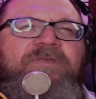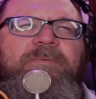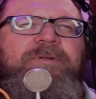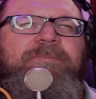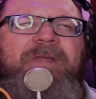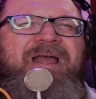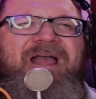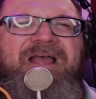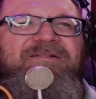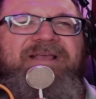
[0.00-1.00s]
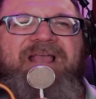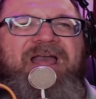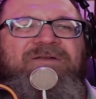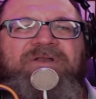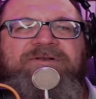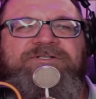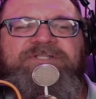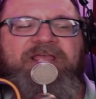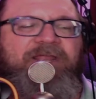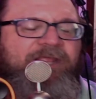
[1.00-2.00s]
I'm like, I don't
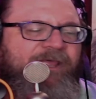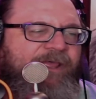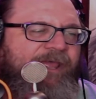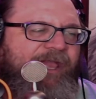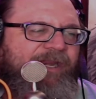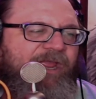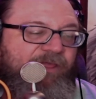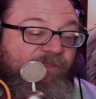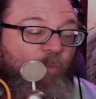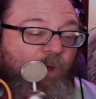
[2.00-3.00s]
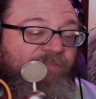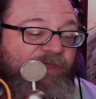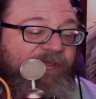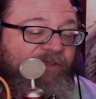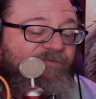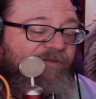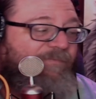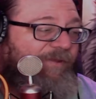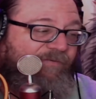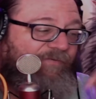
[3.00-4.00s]
understand. And the one thing he said to
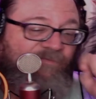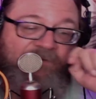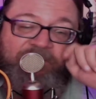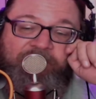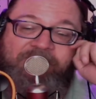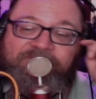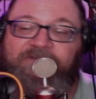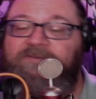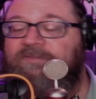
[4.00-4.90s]
me is, he said the rough at